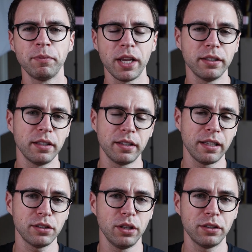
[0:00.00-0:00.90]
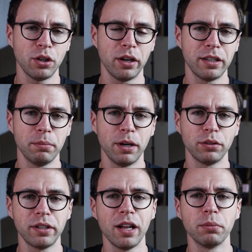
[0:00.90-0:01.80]
and then that's not talking about
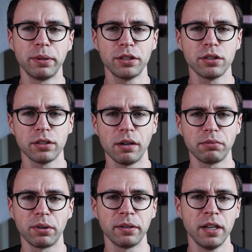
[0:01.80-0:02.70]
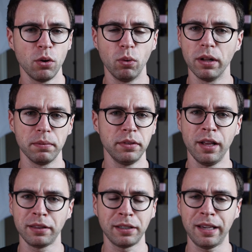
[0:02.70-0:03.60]
the calibration software. Well,
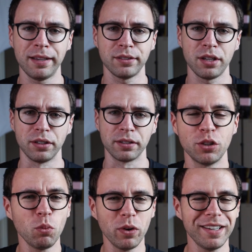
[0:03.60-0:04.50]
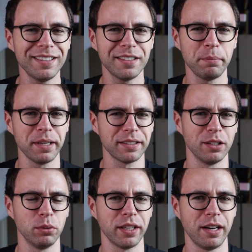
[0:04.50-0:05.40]
not the case here. So what is the big deal with